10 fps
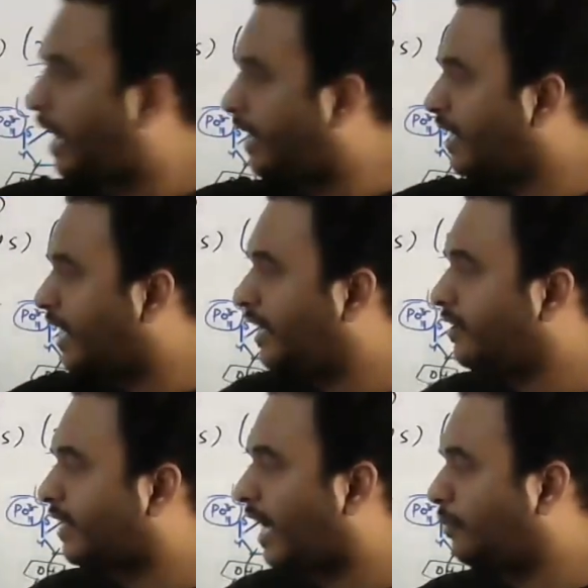
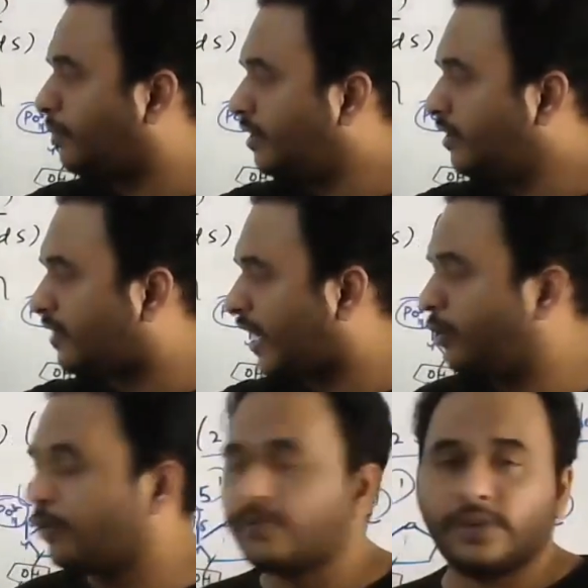adenine, thymine,
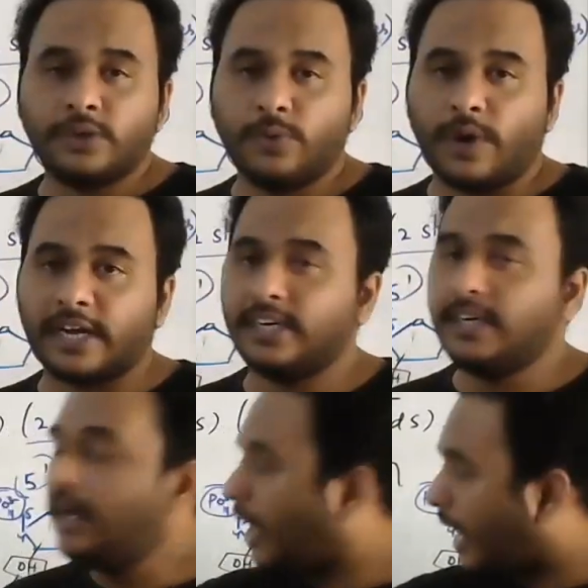cytosine, guanine,